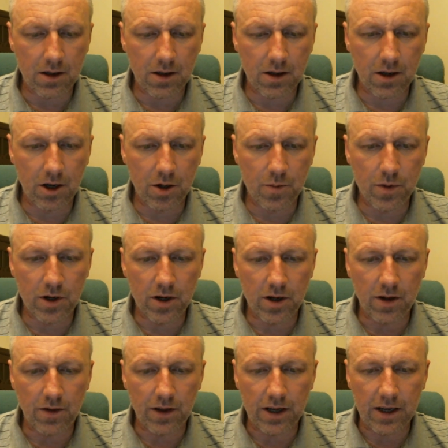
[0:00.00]
Open
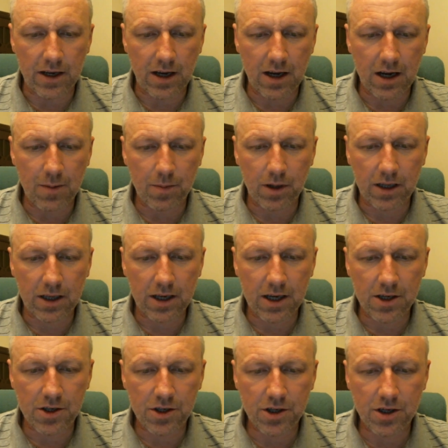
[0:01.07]
the
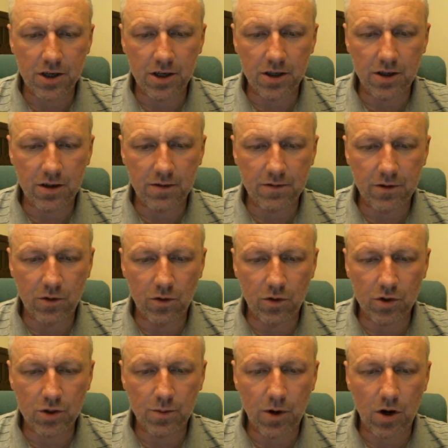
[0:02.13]
application for
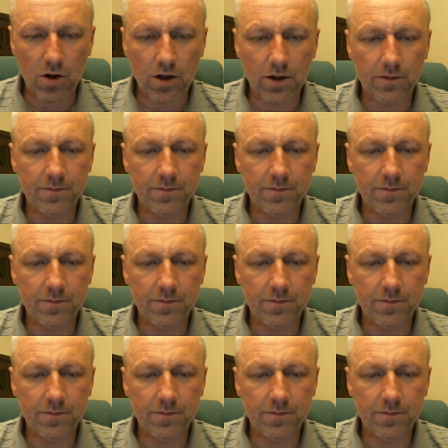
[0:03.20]
SMOK.